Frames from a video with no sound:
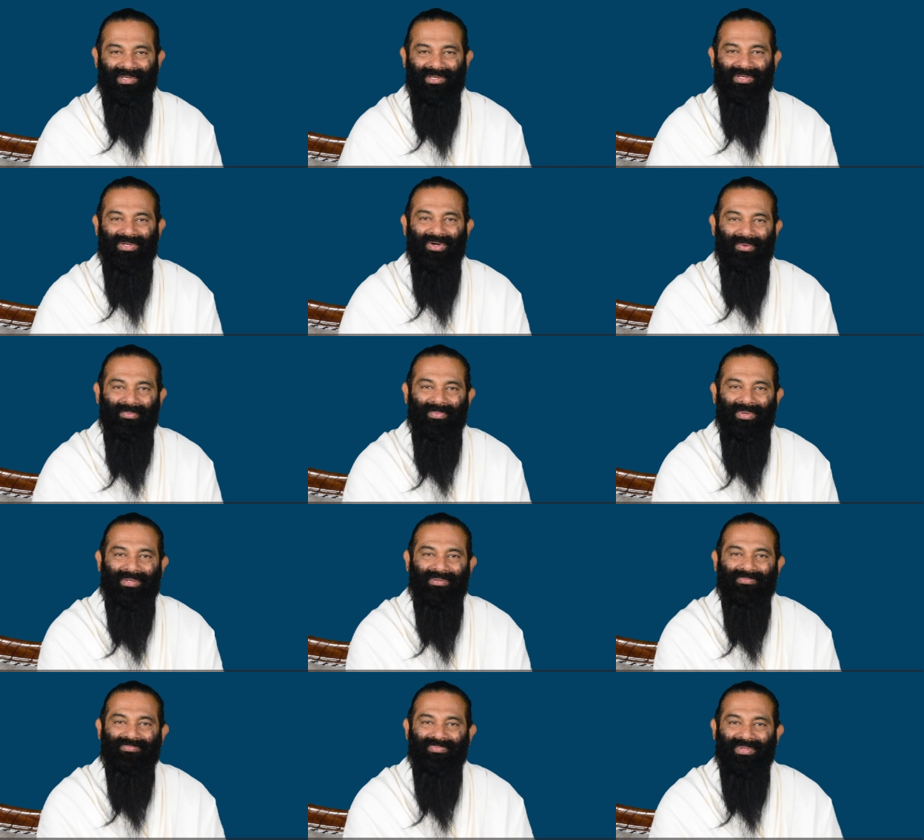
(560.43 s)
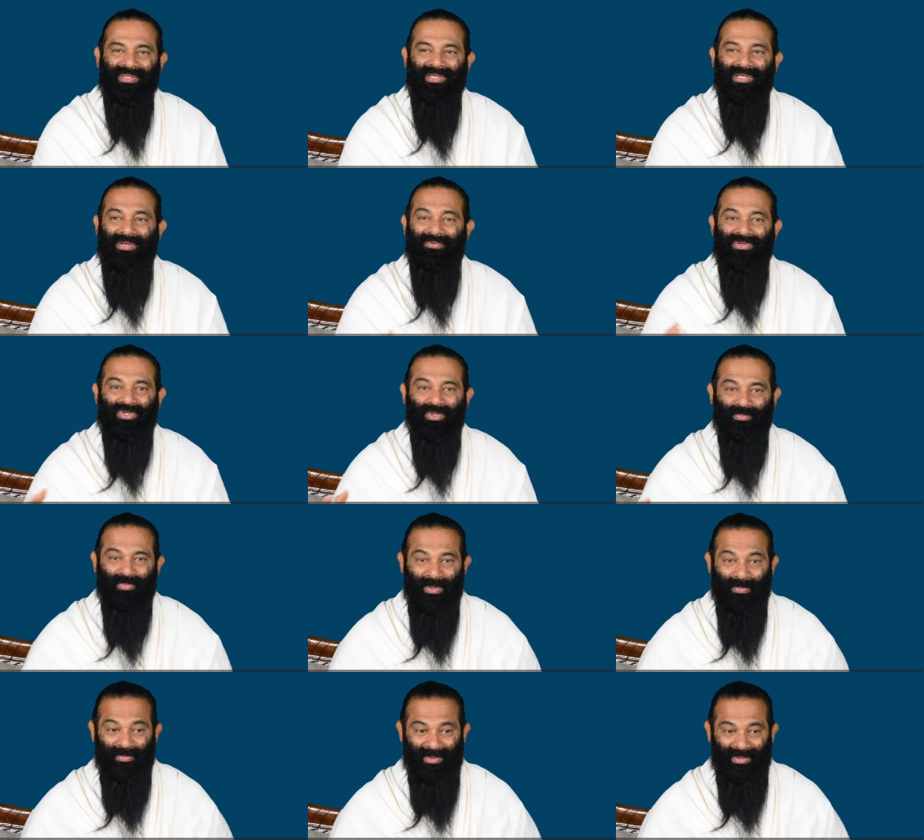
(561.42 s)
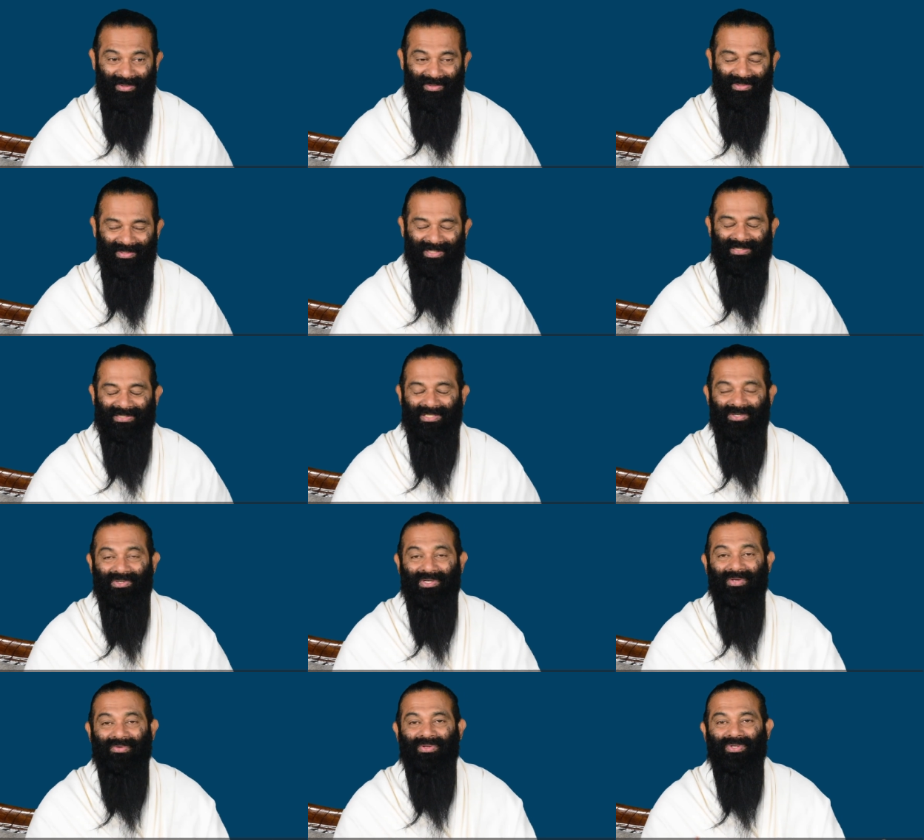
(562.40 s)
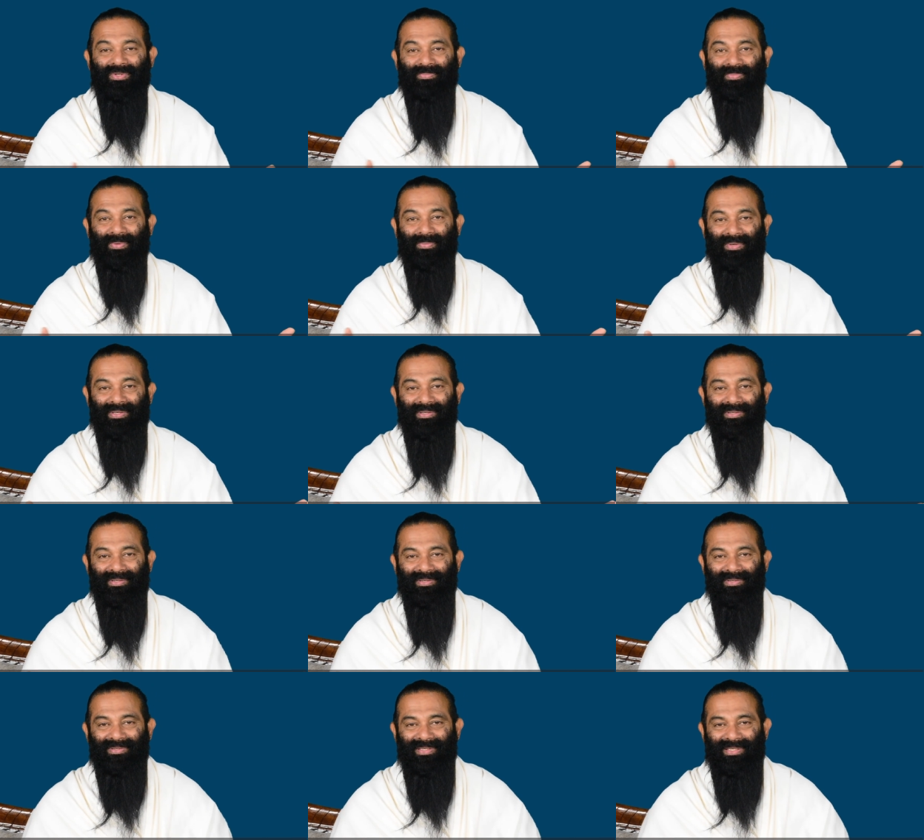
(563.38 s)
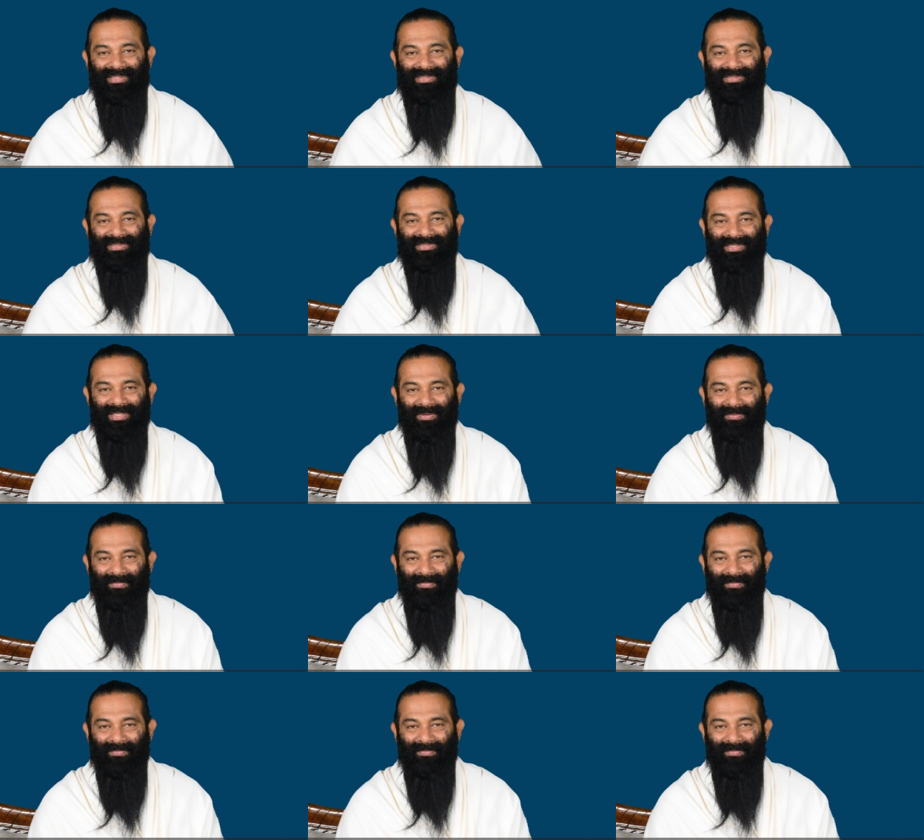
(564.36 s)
you have been giving to people. Yes, you are giving to people. Yes.